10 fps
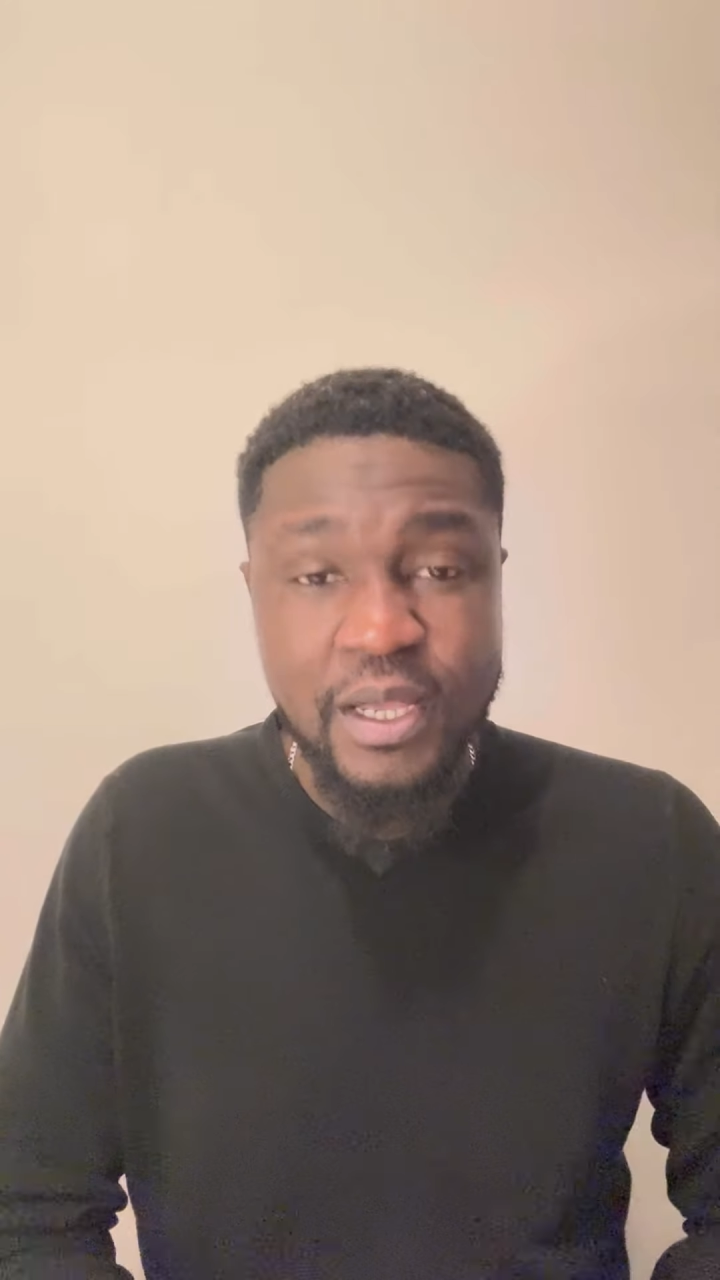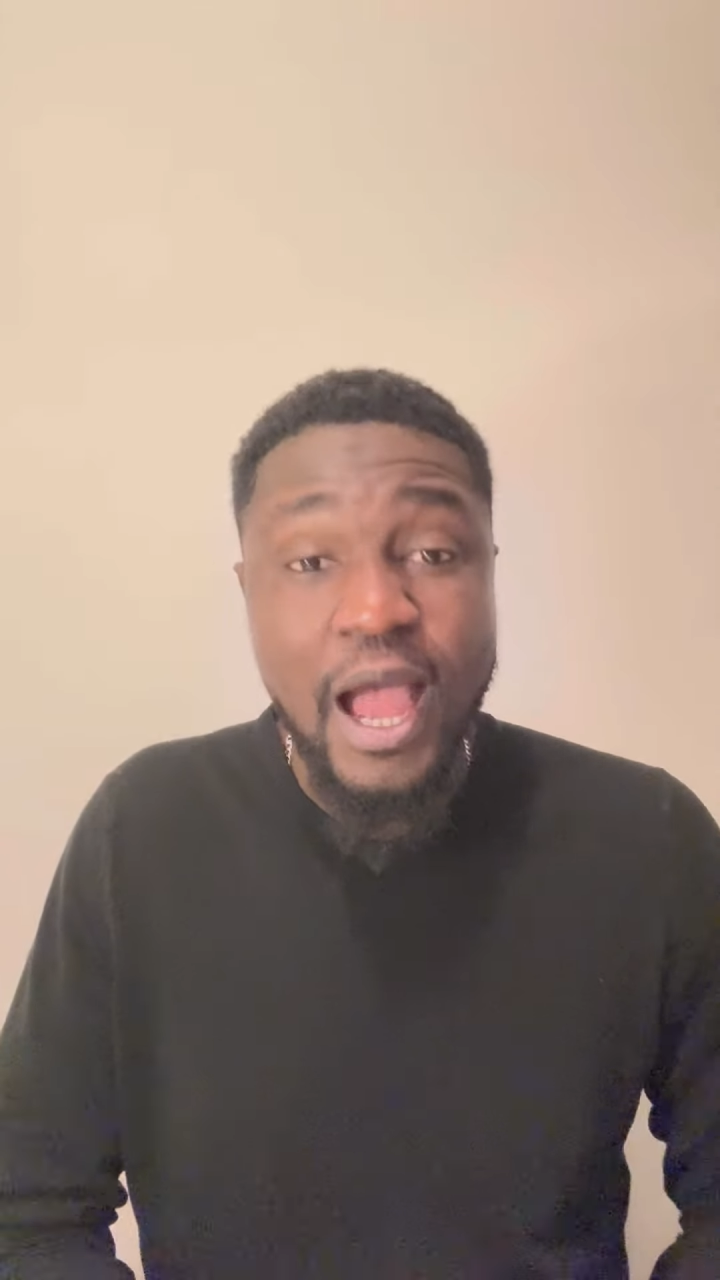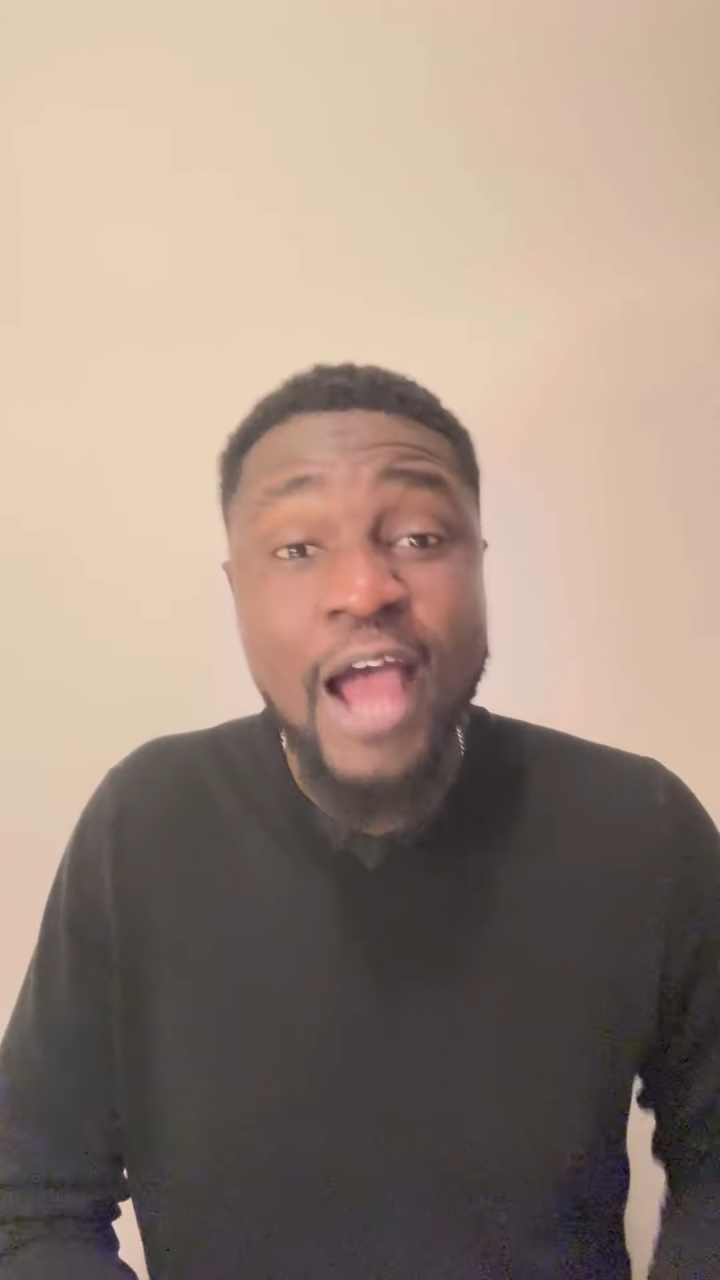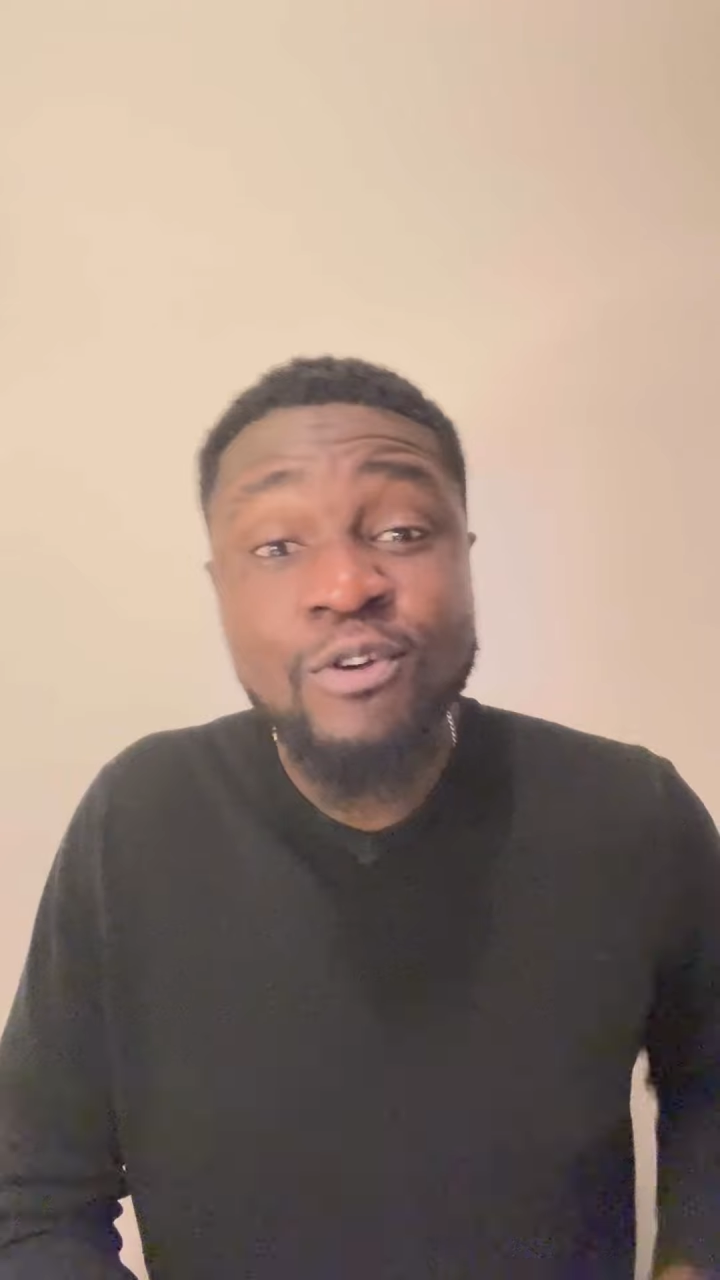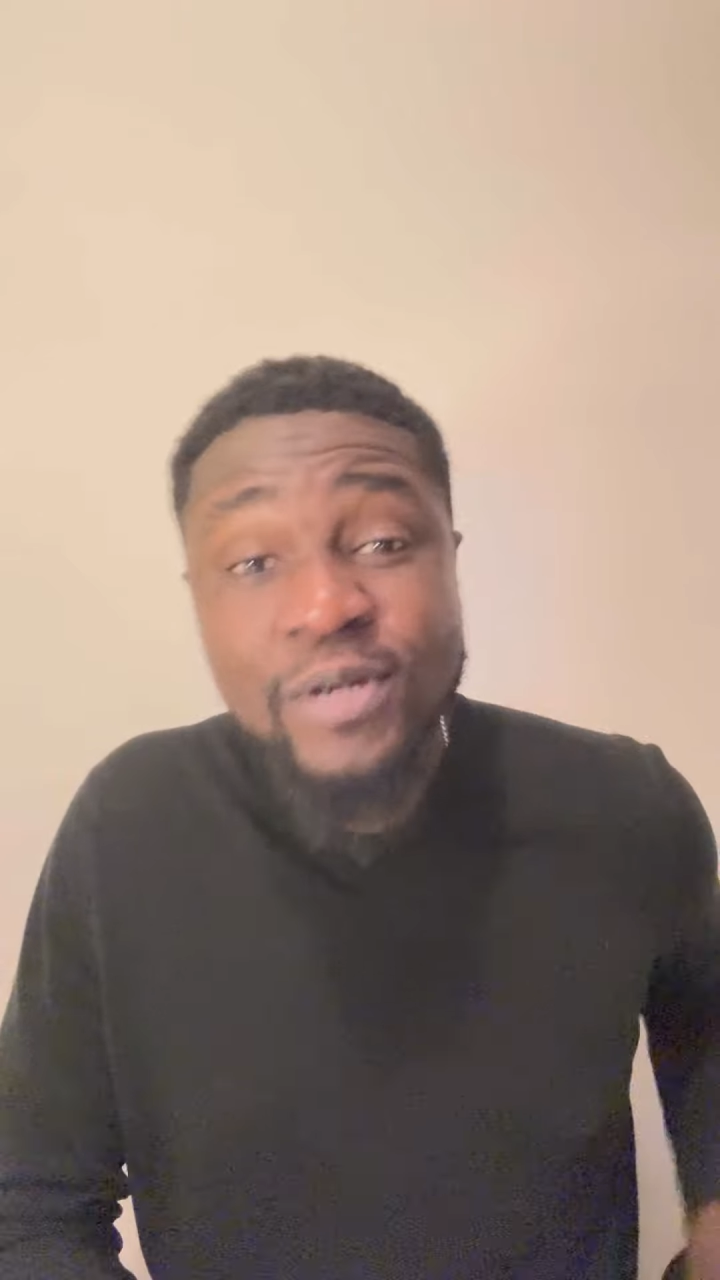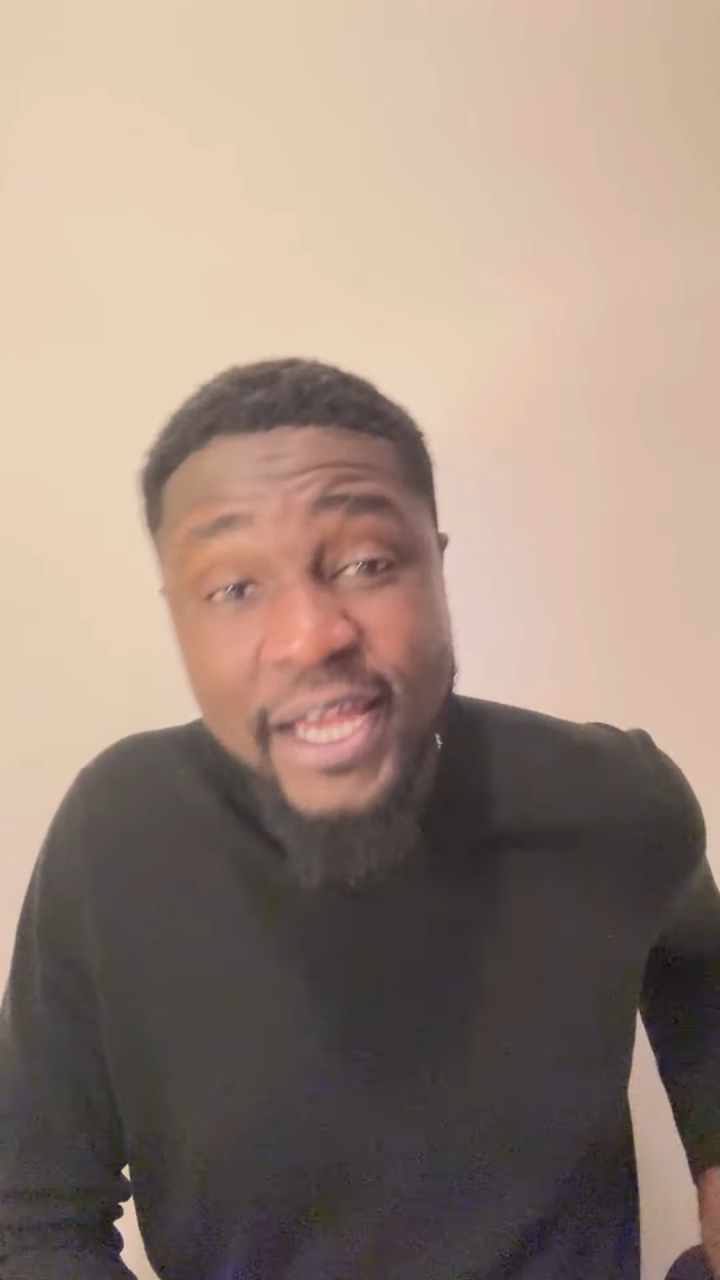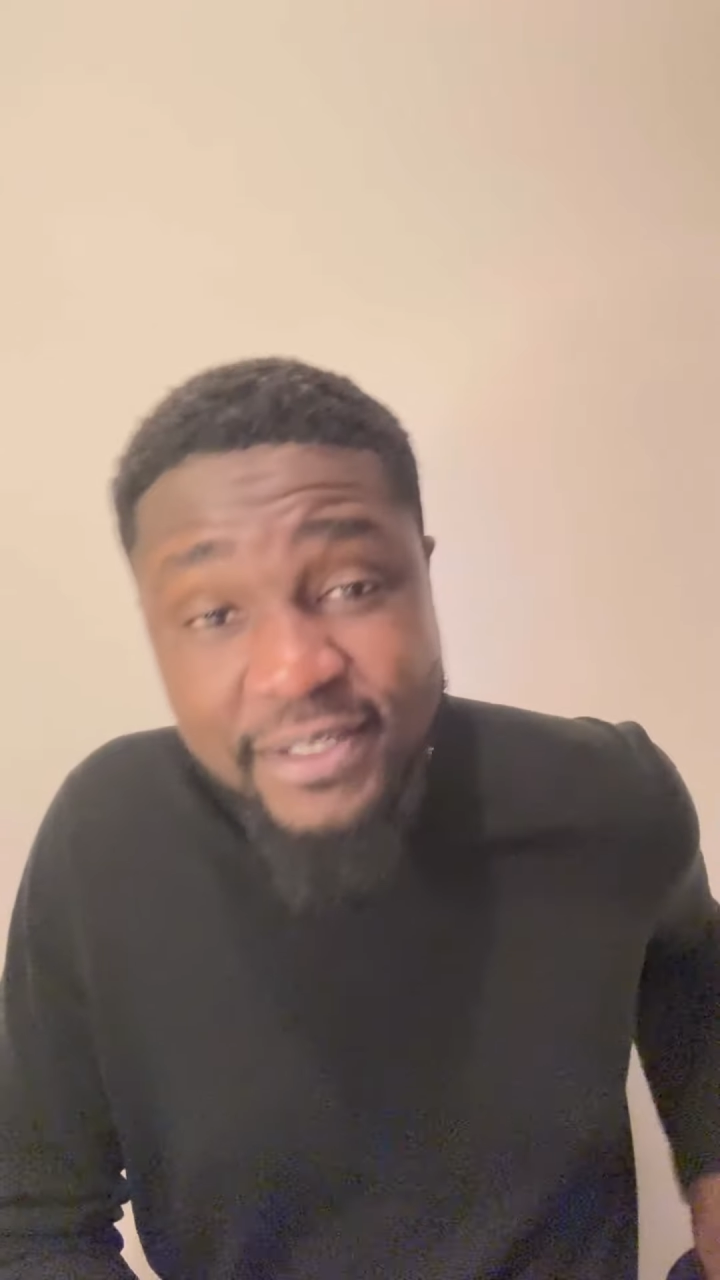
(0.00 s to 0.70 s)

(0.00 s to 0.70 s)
Another